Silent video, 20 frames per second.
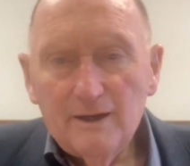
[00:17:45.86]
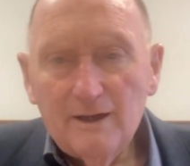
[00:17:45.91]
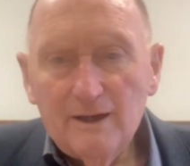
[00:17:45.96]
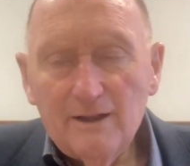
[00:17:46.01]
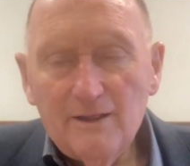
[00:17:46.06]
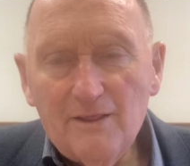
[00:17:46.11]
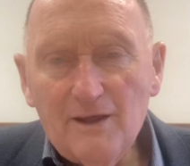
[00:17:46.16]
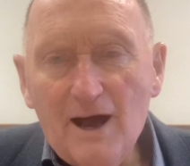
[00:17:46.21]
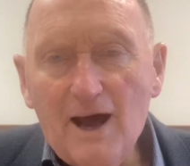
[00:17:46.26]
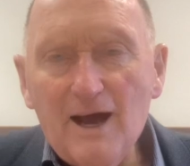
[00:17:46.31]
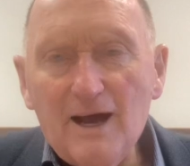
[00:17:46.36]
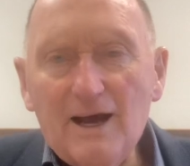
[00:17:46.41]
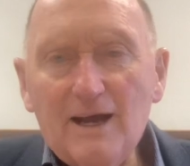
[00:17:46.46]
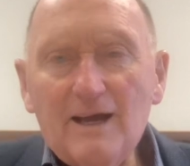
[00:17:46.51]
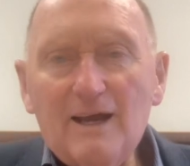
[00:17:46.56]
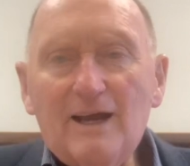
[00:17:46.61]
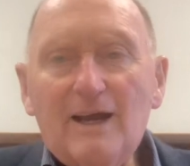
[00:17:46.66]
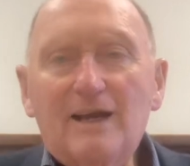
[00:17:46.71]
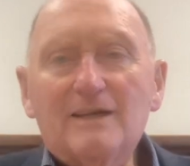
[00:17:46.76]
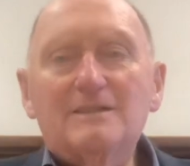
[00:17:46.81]
that
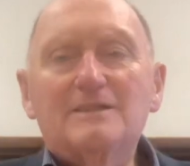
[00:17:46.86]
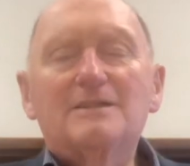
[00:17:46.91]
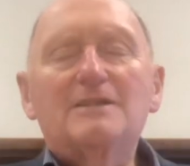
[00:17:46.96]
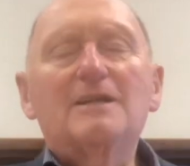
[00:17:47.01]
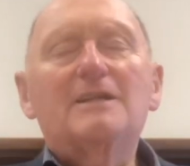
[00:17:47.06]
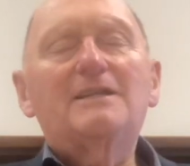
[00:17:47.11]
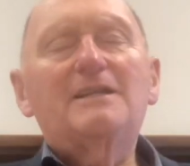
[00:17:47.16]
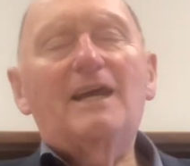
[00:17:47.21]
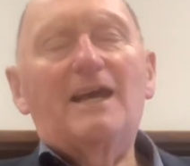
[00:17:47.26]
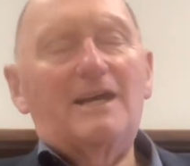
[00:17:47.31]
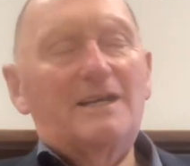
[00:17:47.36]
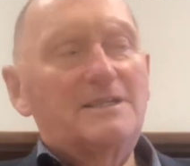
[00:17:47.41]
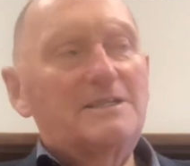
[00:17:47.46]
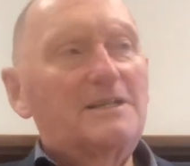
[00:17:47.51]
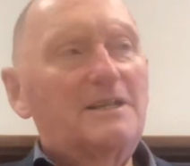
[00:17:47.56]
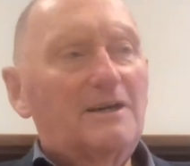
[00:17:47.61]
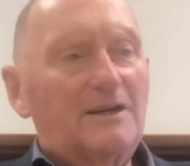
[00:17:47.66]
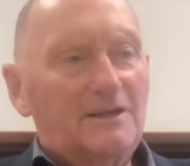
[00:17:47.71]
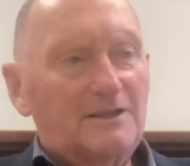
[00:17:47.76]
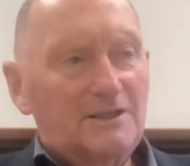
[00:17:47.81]
is to test
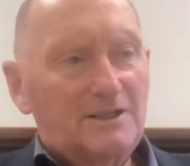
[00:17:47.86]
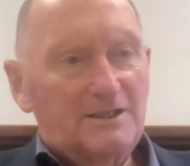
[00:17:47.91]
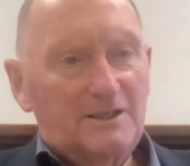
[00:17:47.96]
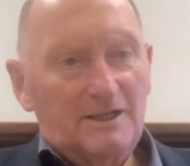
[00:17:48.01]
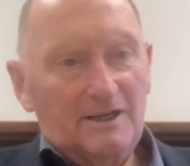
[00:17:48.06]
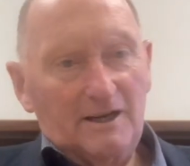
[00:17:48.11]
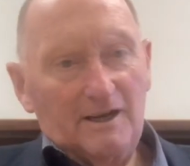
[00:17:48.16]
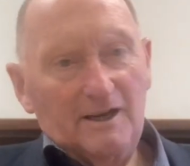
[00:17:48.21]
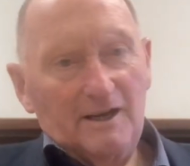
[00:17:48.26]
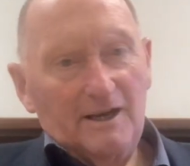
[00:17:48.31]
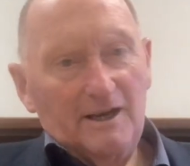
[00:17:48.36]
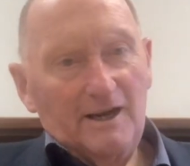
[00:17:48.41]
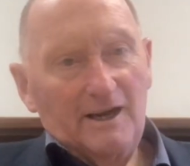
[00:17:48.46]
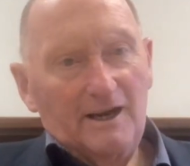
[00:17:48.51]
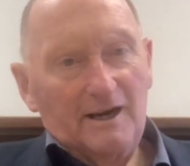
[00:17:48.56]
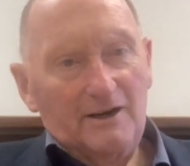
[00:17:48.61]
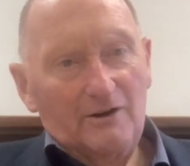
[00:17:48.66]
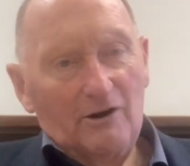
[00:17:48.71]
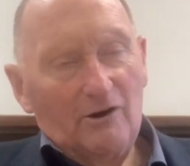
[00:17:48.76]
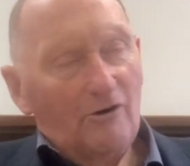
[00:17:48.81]
us
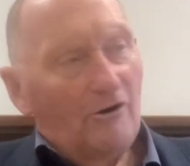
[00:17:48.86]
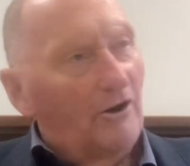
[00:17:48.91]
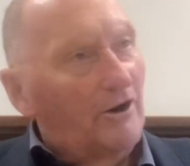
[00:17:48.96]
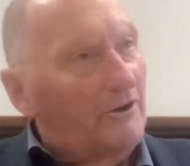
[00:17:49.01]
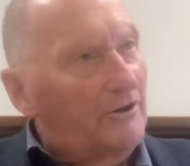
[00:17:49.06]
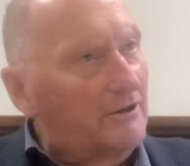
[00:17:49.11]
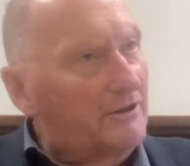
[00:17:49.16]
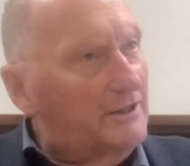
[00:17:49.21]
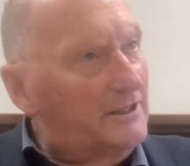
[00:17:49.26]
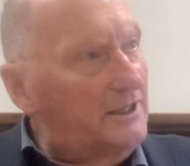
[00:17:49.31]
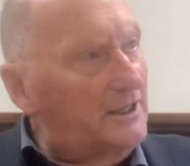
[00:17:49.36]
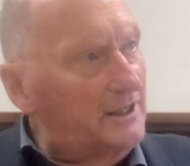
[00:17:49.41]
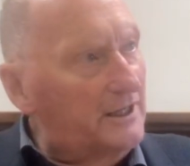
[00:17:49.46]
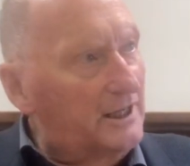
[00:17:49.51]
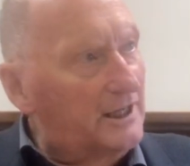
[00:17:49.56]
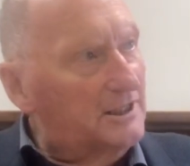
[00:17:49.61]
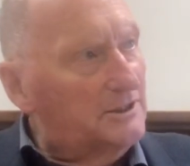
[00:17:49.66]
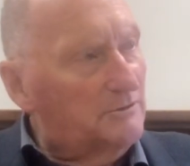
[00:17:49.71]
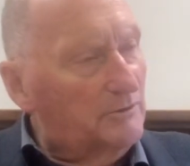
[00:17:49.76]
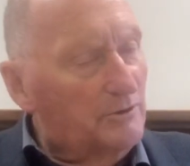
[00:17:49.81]
in all our
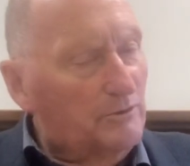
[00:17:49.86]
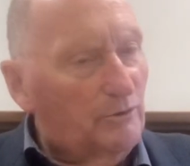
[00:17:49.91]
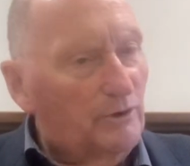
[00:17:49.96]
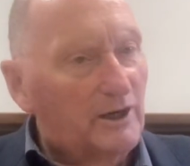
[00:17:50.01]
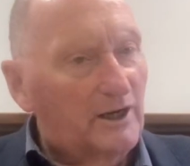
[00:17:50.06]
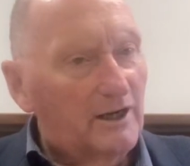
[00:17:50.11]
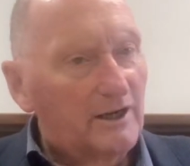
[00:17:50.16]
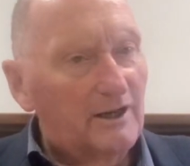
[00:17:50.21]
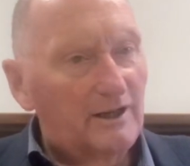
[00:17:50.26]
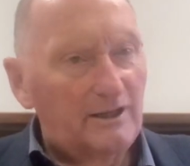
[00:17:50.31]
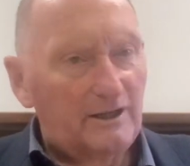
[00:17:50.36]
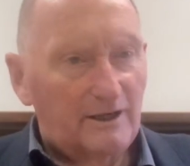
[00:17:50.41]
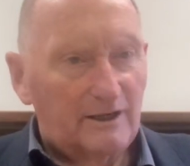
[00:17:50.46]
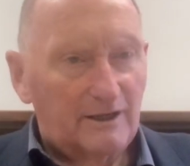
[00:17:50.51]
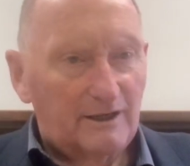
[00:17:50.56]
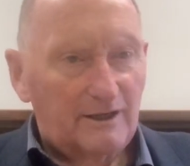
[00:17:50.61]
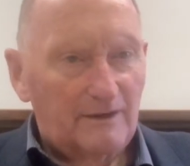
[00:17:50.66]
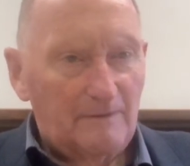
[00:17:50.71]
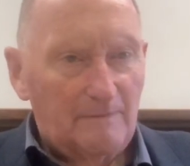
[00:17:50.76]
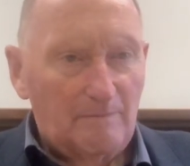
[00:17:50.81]
dealings with one
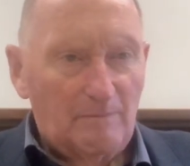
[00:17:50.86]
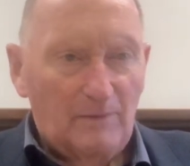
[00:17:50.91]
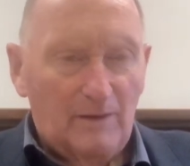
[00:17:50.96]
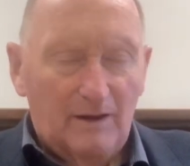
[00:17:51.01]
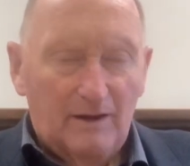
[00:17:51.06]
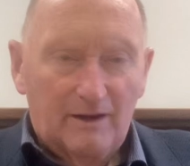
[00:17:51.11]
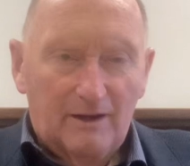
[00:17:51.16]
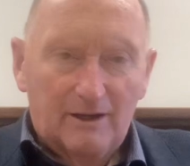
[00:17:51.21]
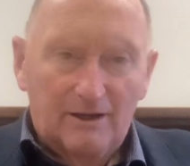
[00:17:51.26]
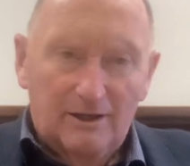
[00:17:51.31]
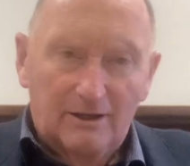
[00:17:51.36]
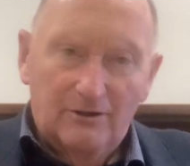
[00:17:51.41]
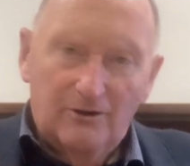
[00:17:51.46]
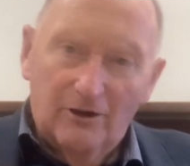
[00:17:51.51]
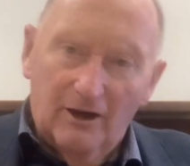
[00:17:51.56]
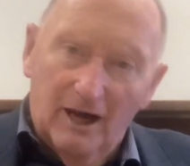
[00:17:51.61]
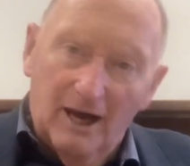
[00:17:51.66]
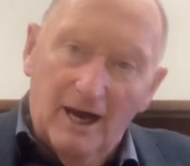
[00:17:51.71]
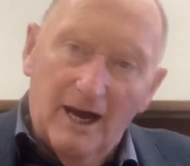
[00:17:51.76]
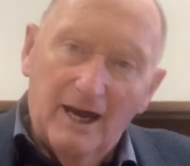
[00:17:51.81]
another.
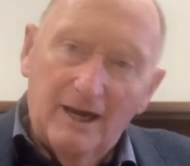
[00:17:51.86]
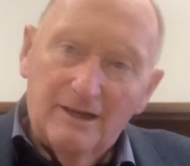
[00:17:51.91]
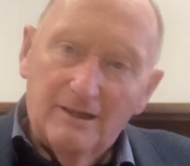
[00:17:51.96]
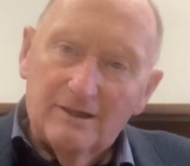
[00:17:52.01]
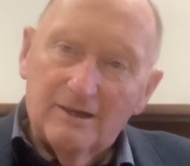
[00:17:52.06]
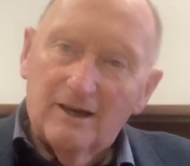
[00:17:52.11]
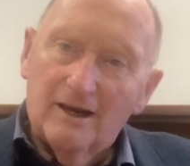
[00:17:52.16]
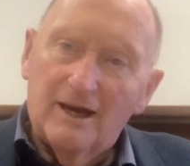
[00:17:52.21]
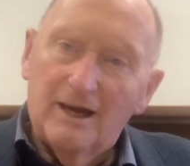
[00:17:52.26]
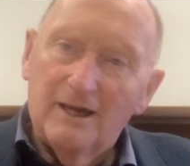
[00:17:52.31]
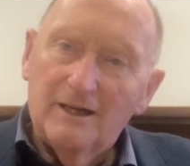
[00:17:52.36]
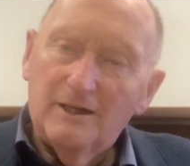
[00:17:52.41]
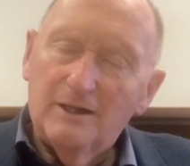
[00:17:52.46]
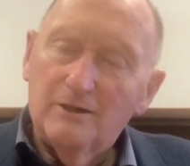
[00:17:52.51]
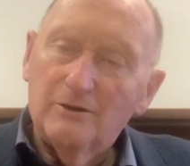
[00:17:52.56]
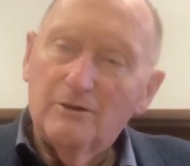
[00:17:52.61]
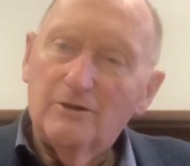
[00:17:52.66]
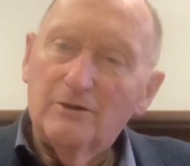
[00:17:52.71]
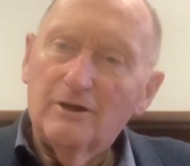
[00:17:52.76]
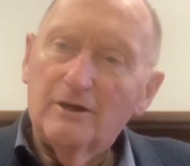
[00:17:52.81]
Do I try
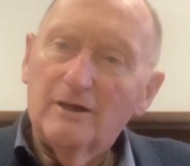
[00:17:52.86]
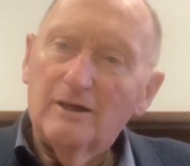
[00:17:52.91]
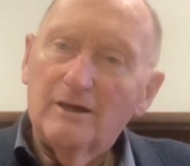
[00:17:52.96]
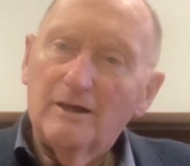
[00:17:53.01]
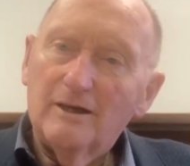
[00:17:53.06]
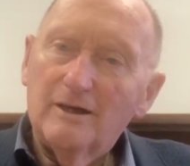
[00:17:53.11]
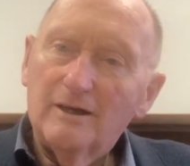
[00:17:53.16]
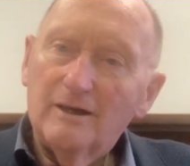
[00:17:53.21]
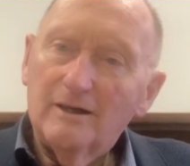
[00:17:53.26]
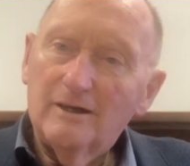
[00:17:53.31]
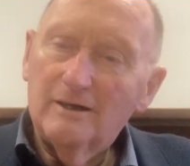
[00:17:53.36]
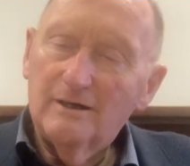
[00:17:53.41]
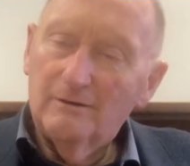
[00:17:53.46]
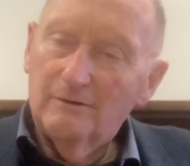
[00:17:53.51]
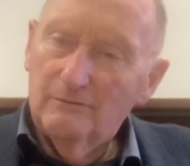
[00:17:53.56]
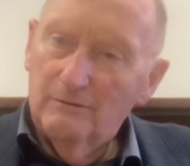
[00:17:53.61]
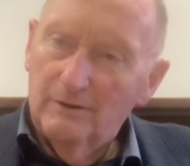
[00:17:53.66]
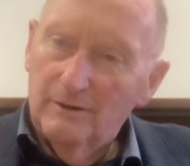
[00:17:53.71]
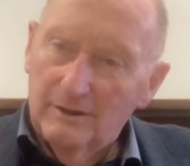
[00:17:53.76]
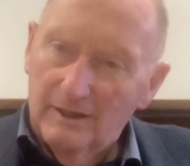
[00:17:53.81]
to,
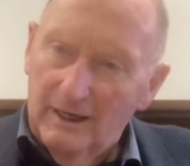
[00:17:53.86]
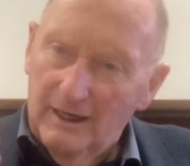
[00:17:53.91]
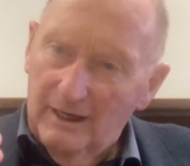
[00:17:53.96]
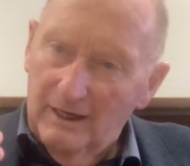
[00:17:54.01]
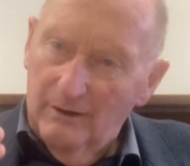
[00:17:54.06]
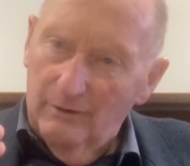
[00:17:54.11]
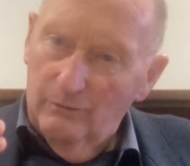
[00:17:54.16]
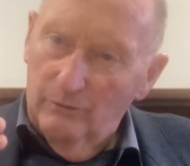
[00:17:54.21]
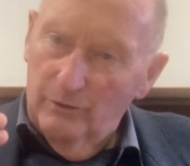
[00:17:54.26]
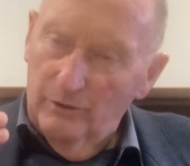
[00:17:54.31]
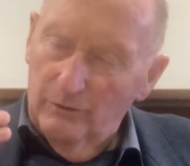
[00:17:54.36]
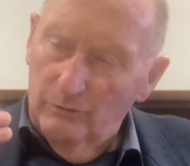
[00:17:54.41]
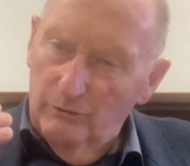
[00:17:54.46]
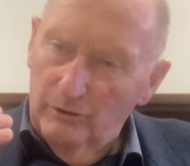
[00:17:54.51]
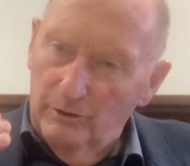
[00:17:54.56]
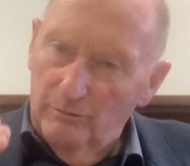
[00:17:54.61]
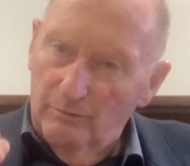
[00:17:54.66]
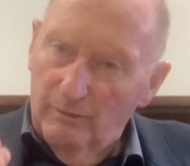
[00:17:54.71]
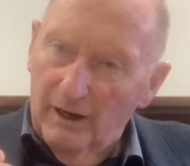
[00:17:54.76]
would